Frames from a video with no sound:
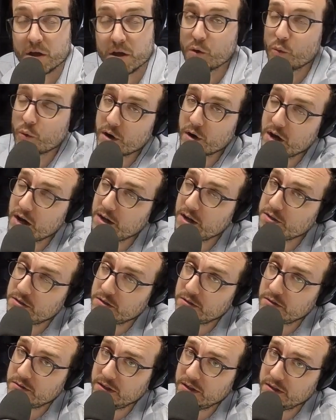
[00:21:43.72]
We're not
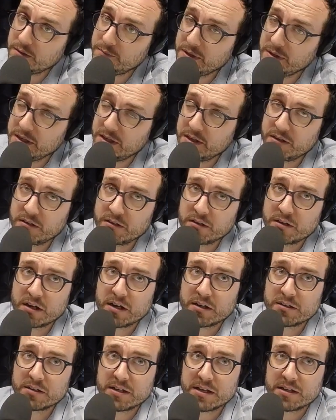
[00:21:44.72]
doing the beginner
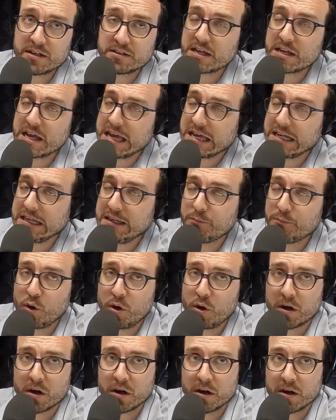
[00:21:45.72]
content
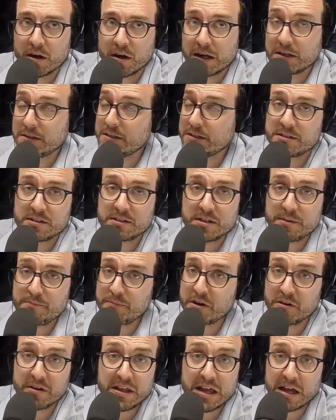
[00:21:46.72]
anymore. Antes sí,
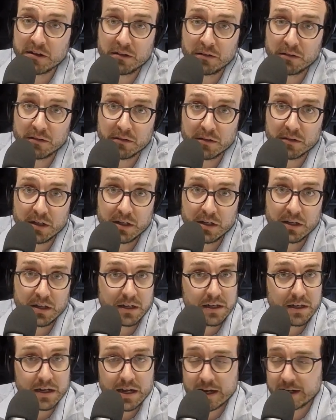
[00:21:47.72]
pero ya no.
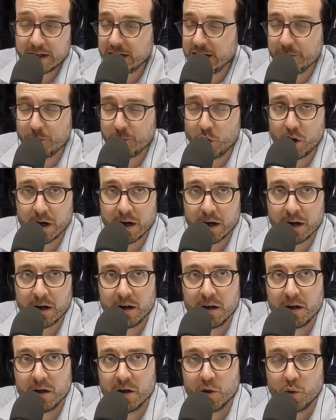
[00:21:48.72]
Not anymore.
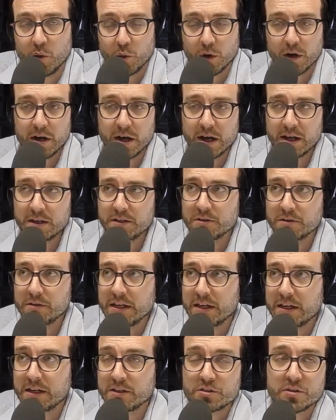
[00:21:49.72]
We're not doing
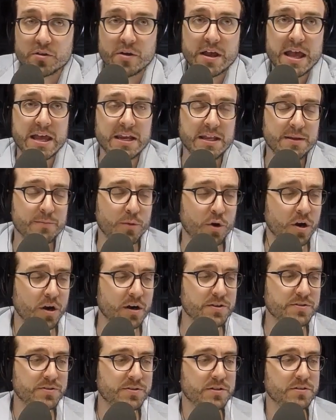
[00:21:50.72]
it. So anymore
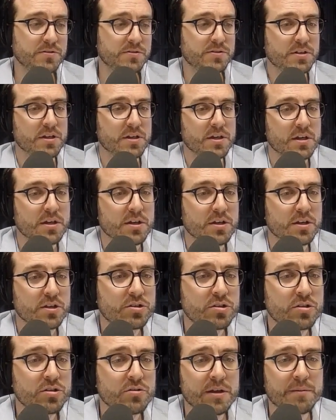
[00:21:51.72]
is used
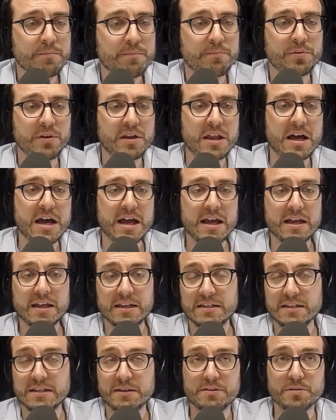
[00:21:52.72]
to imply
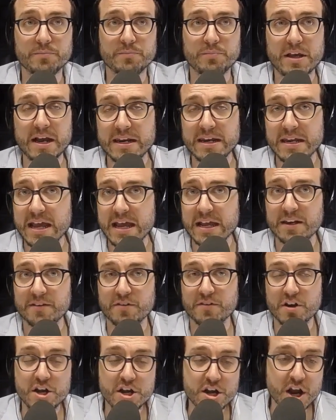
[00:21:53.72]
a negative.
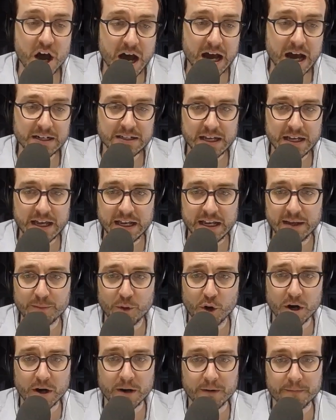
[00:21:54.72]
Not
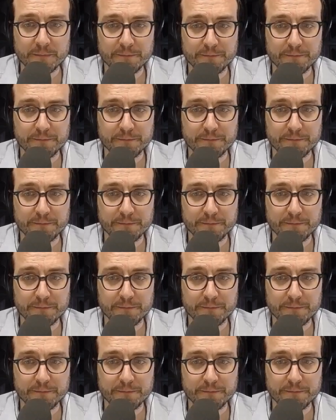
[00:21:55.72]
anymore.